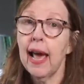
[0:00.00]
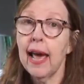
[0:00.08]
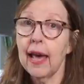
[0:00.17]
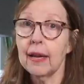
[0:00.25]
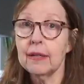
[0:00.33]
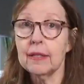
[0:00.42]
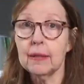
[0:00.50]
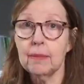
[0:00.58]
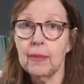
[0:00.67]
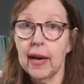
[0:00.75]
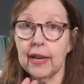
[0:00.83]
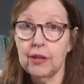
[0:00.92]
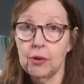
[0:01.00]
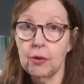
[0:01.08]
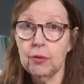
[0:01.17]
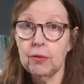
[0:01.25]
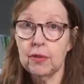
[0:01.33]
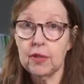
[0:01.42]
and my
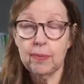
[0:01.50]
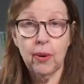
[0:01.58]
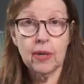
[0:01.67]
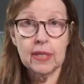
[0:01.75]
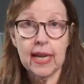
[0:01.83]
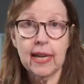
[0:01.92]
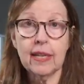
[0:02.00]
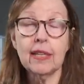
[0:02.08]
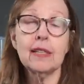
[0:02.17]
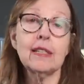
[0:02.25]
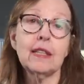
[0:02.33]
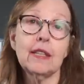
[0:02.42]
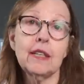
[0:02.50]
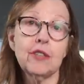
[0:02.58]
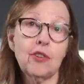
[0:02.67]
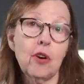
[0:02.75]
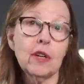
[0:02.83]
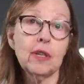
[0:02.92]
nose spontaneously
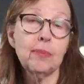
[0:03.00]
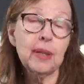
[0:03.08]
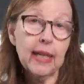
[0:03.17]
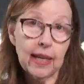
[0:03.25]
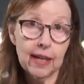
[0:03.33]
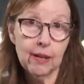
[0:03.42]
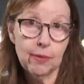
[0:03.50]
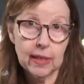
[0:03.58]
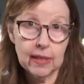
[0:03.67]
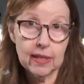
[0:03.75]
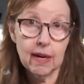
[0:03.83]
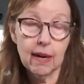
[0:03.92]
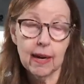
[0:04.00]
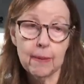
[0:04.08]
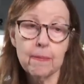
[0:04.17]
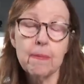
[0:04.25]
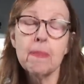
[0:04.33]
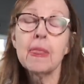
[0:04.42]
started bleeding one
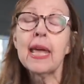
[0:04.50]
time.